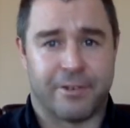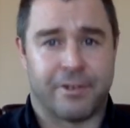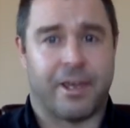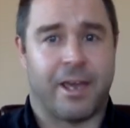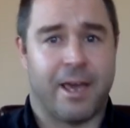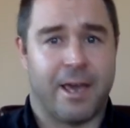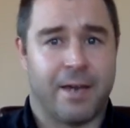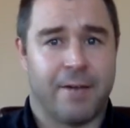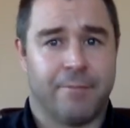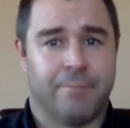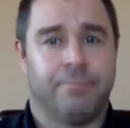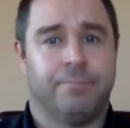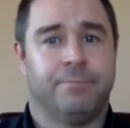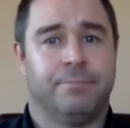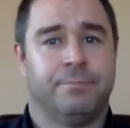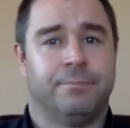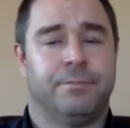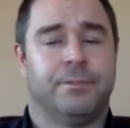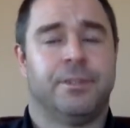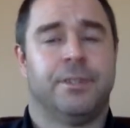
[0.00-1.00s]
10,
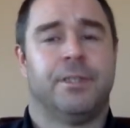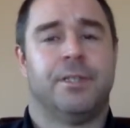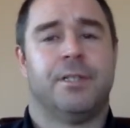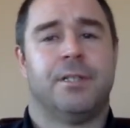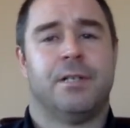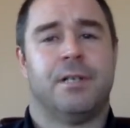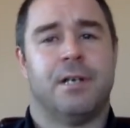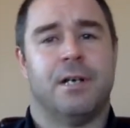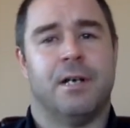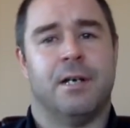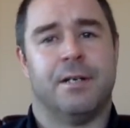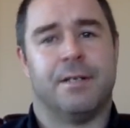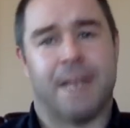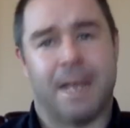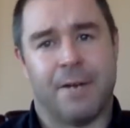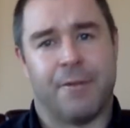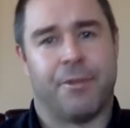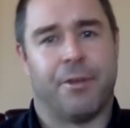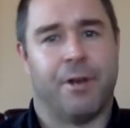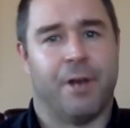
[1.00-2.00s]

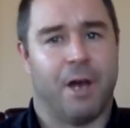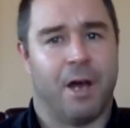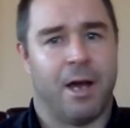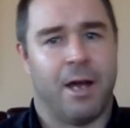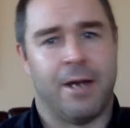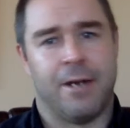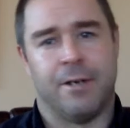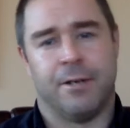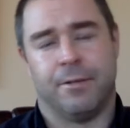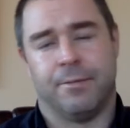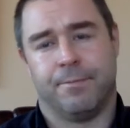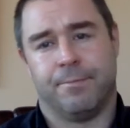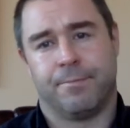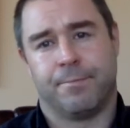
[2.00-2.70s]
down to the 9,